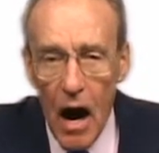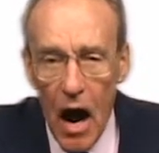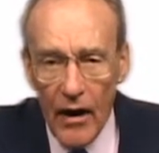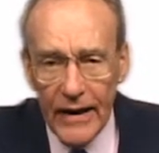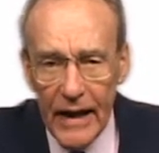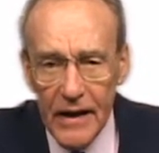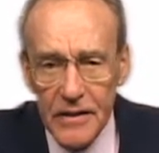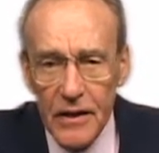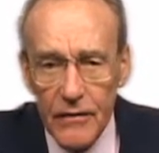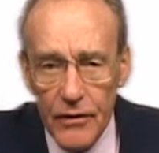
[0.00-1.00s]
Our
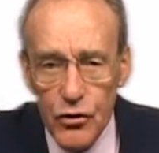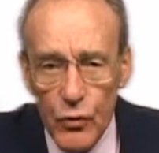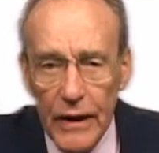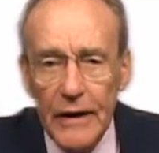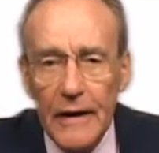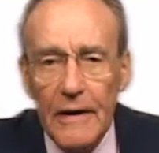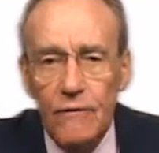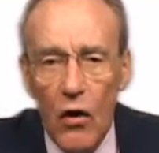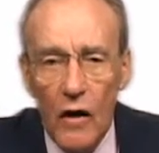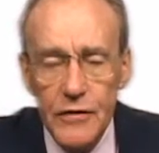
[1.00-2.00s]
case this week
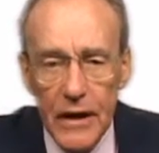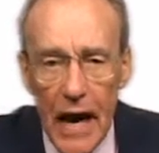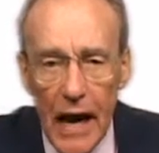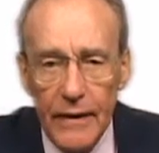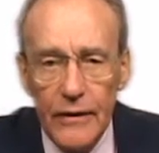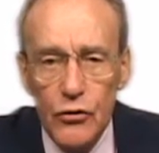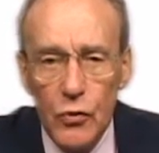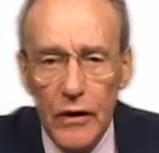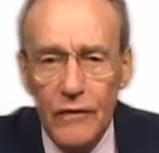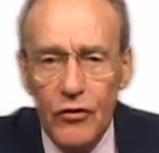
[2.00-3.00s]
involves a guy. He was
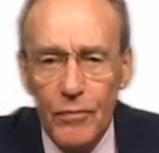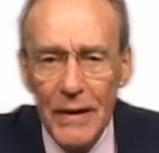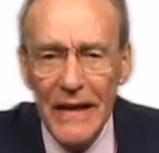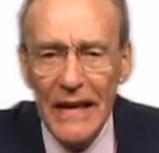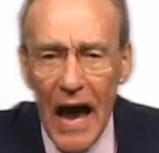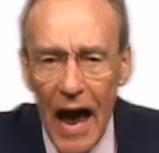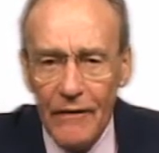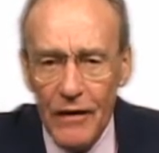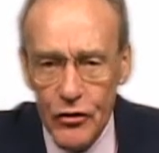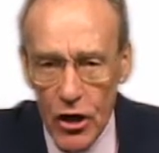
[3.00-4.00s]
working for
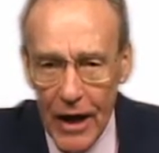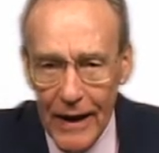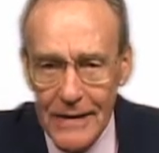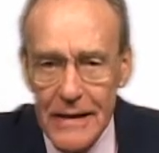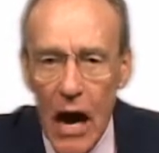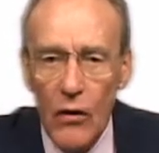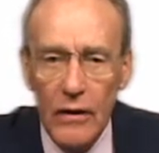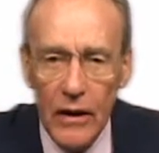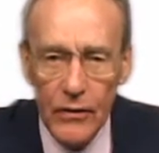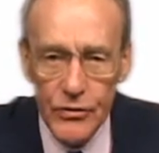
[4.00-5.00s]
P.F. Chang's down
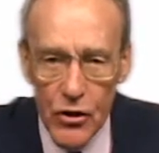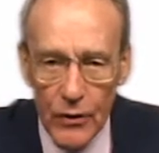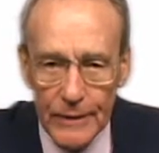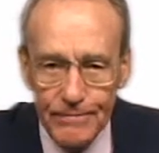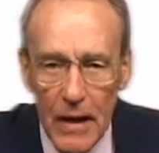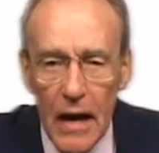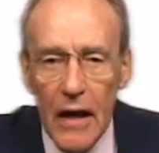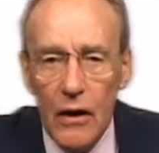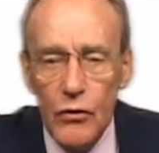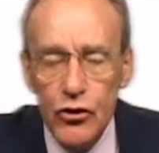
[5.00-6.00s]
in Arizona.
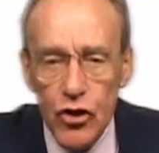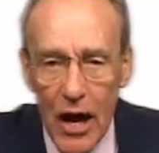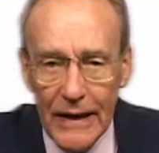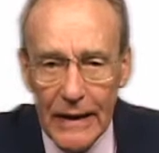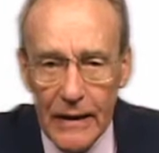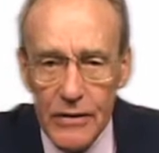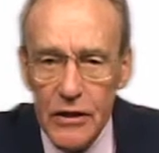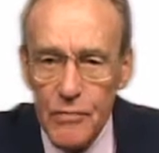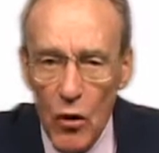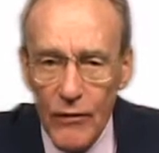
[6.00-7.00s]
He was Chinese. He
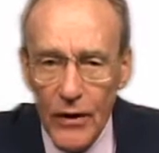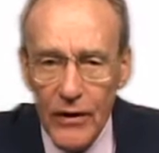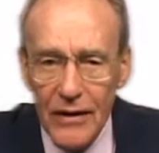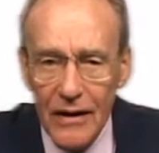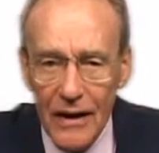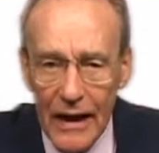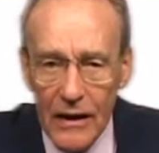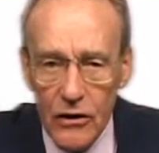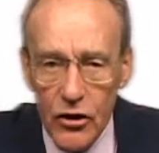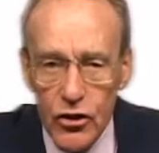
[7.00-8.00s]
spoke very little
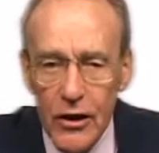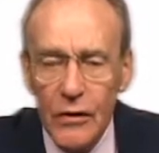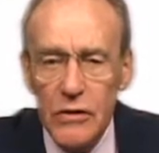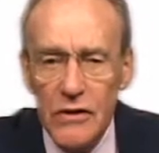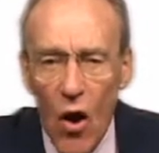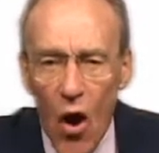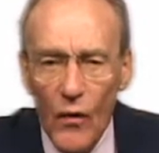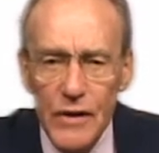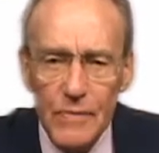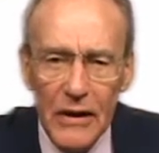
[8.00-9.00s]
English. And he was
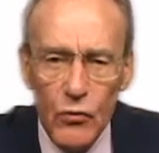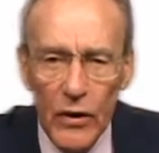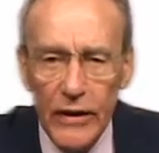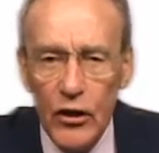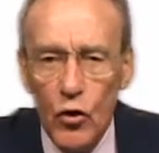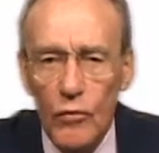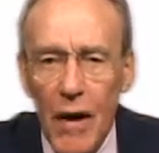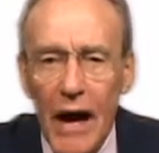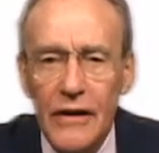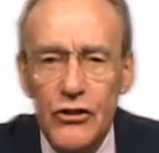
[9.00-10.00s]
always being ridiculed
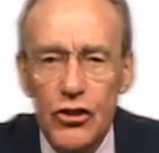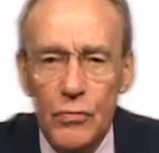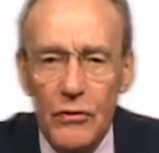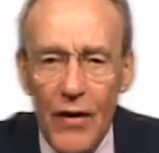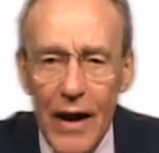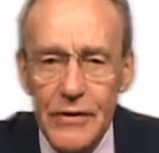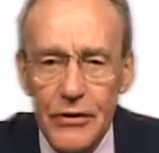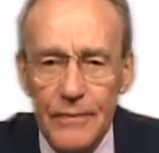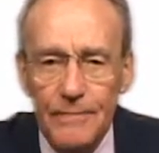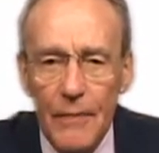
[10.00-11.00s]
by his supervisor.